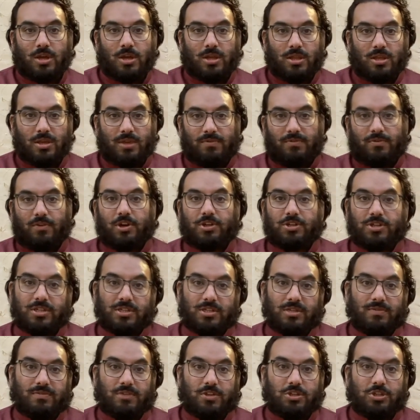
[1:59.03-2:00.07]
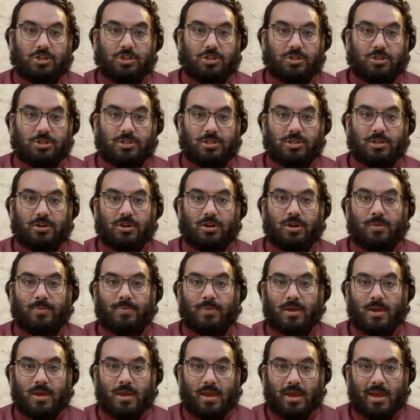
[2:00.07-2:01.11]
the freshness of the ginger syrup,
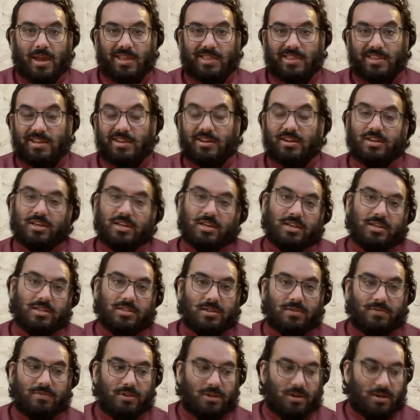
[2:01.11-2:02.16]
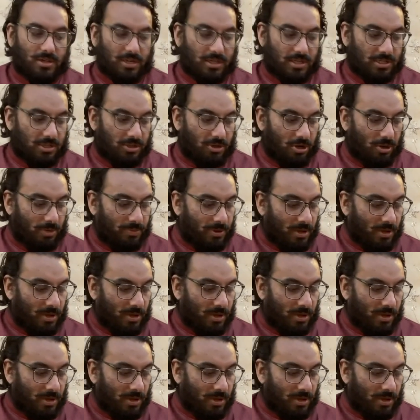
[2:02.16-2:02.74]
and the nuttiness of the honey syrup.